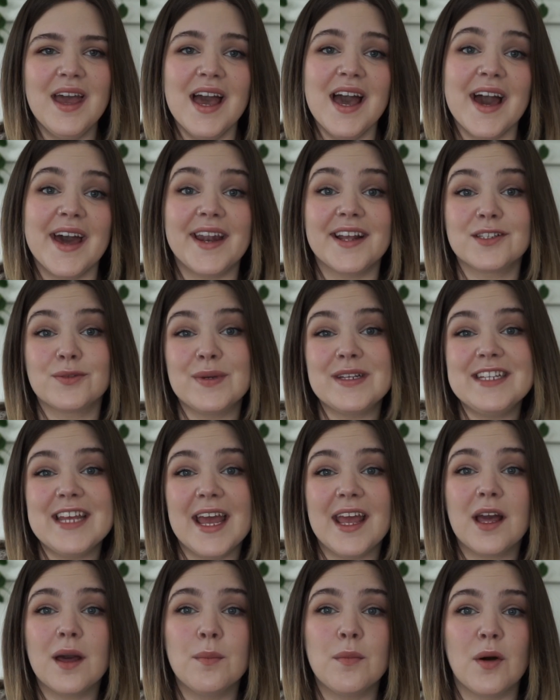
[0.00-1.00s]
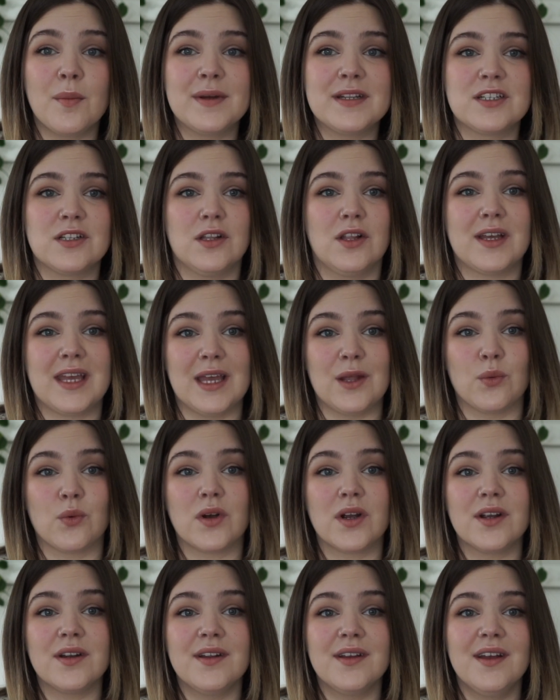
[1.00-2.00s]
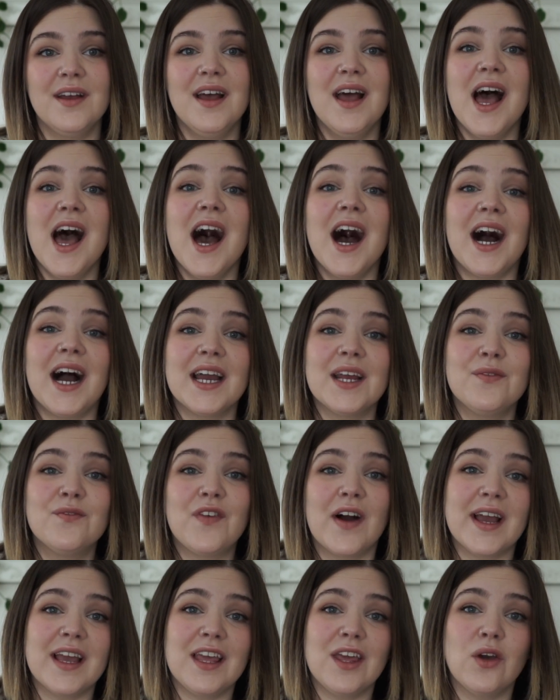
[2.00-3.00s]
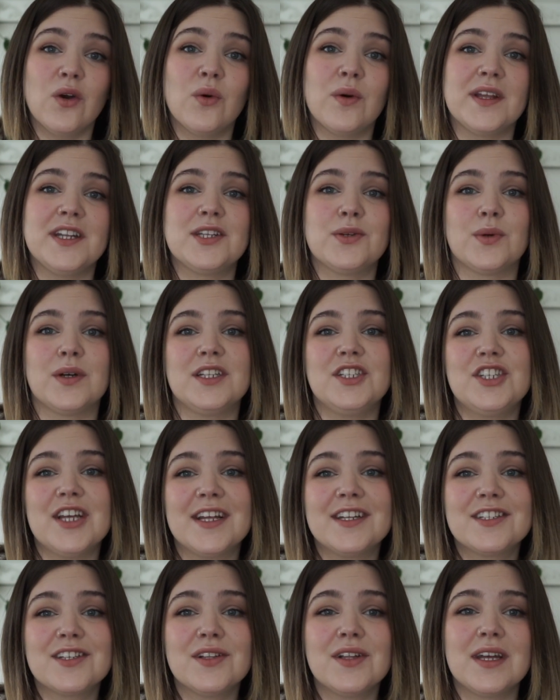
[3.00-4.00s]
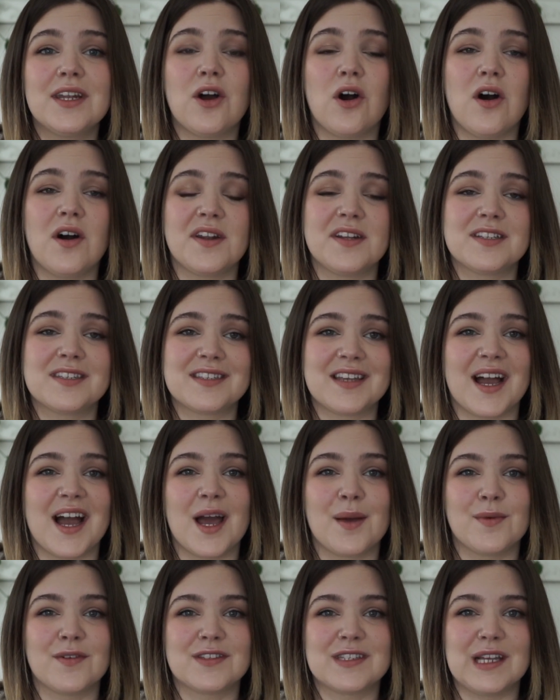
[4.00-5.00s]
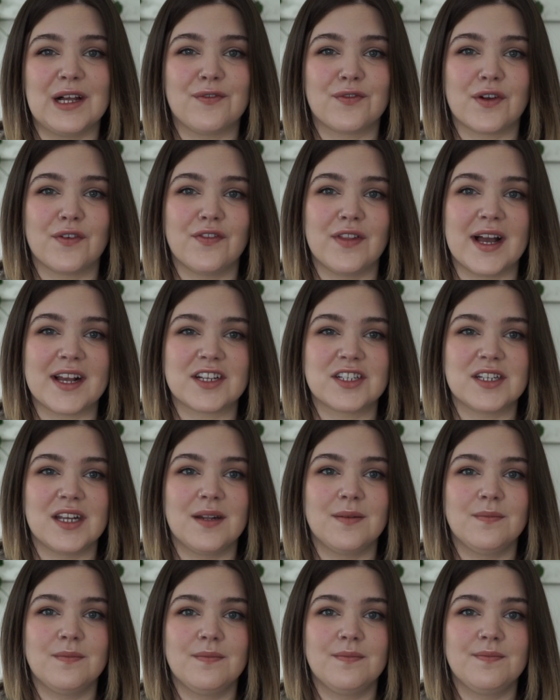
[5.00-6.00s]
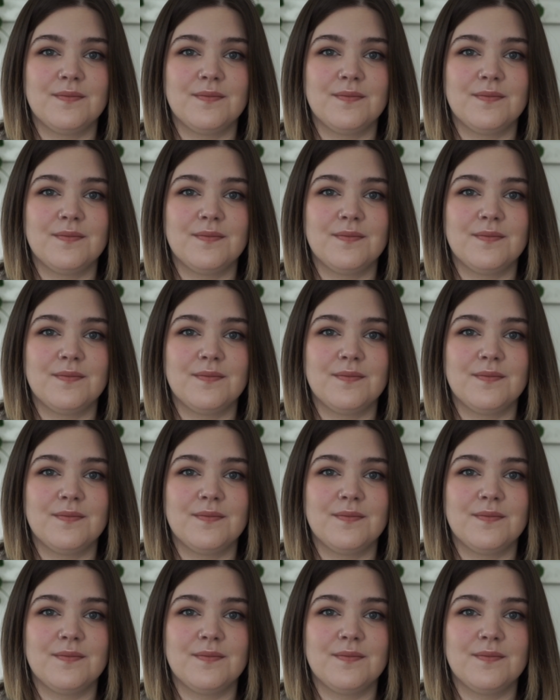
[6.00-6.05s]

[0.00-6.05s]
And as we take a moment to look inward, I invite you into a gentle and honest time of self-reflection.